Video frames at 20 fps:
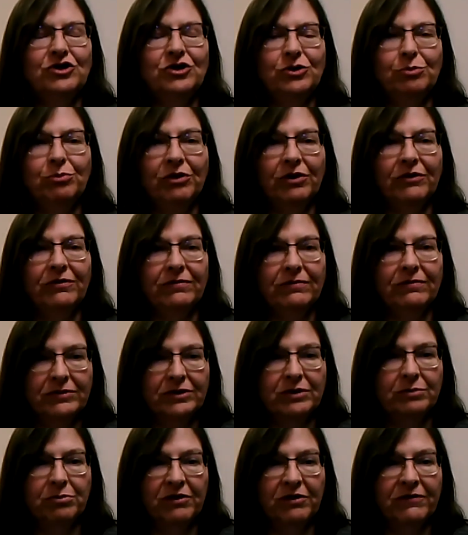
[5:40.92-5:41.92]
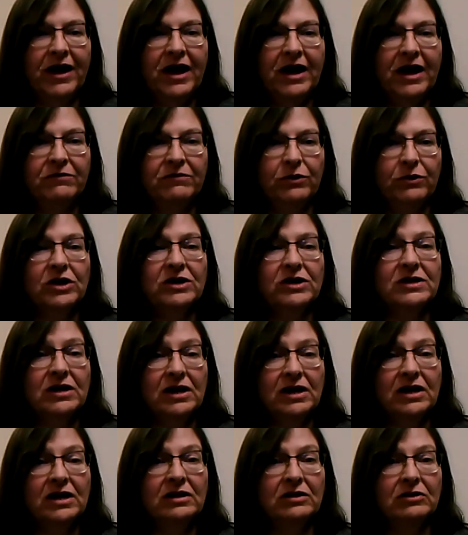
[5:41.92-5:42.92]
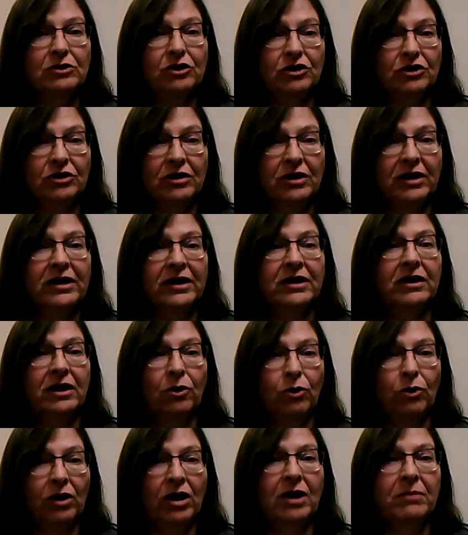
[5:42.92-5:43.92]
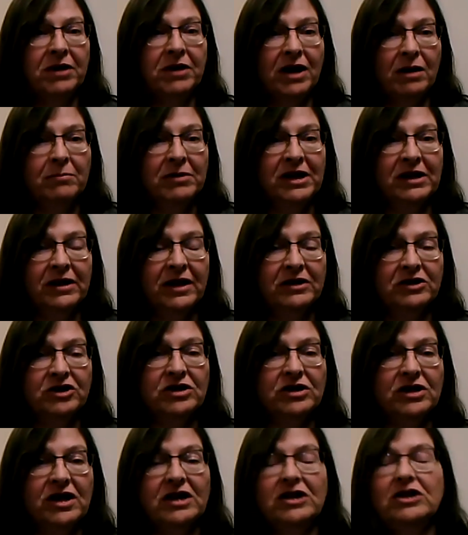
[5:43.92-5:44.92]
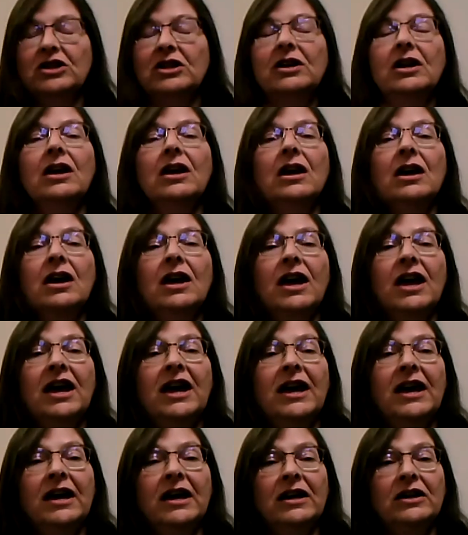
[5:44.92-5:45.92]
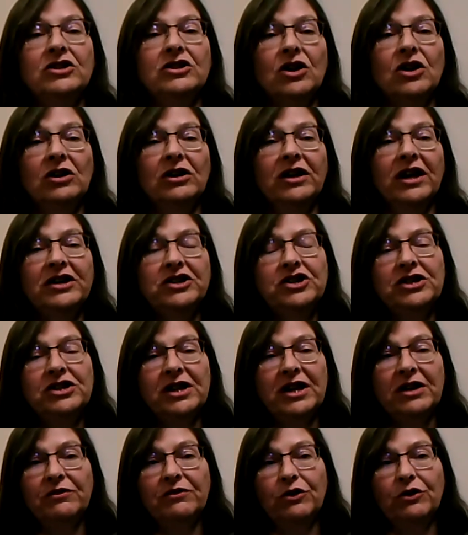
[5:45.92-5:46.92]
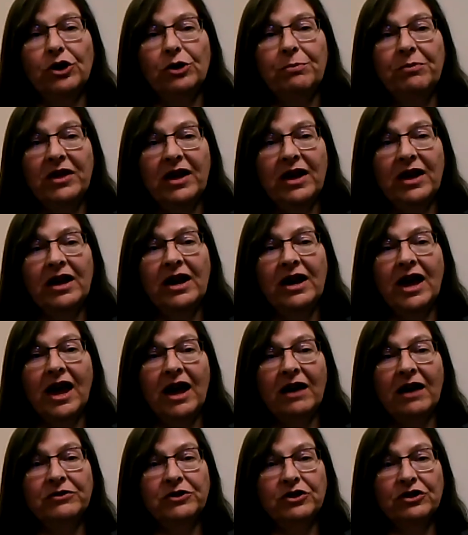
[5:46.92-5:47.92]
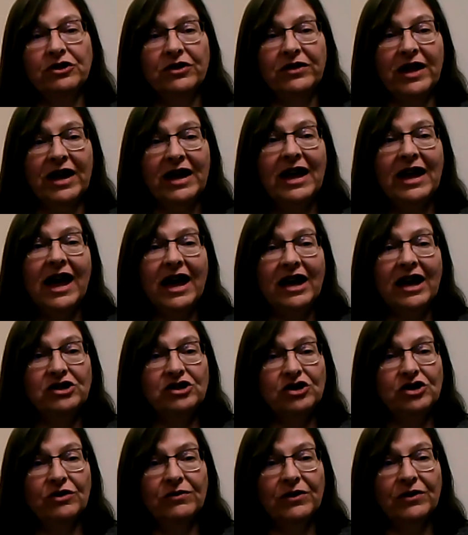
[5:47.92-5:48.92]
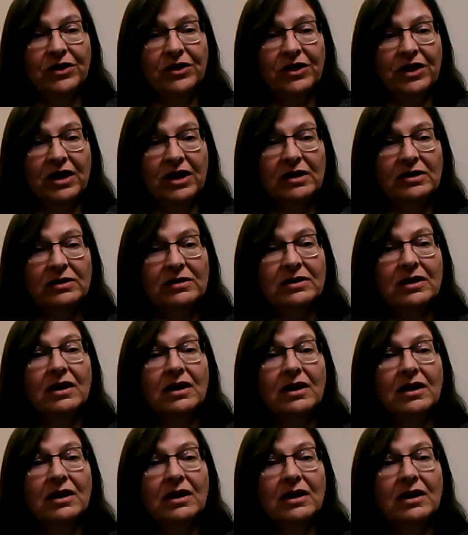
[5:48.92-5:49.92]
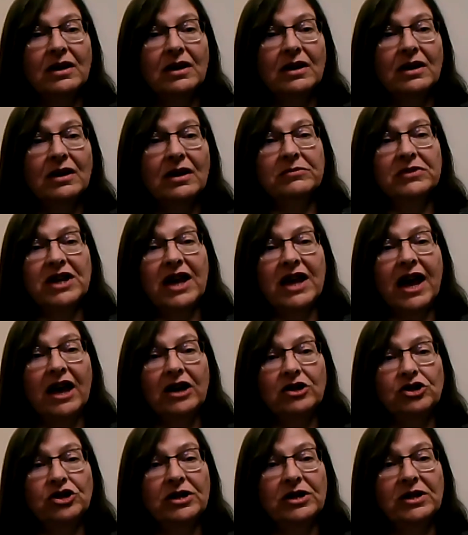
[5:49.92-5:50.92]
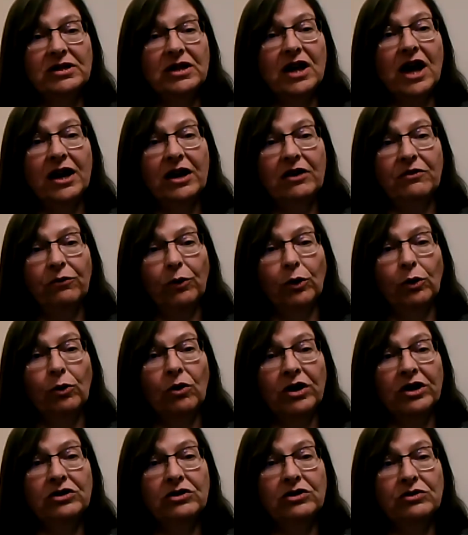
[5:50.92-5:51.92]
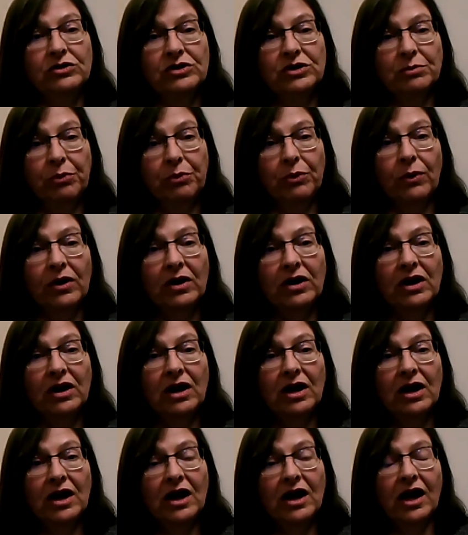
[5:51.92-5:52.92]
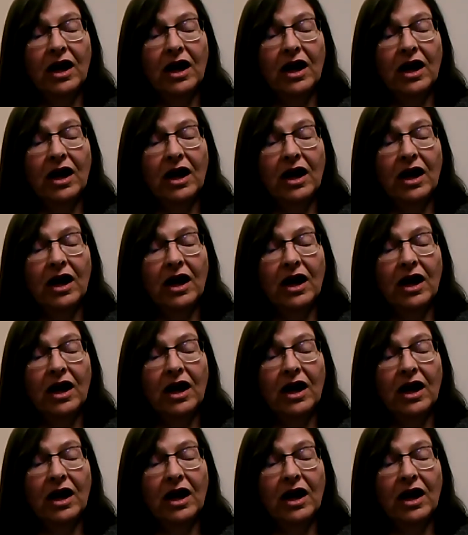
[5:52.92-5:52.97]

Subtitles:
to provide for in current or upcoming legislation. And our legislative group then, after they hash over things, to actually decide if we're going to support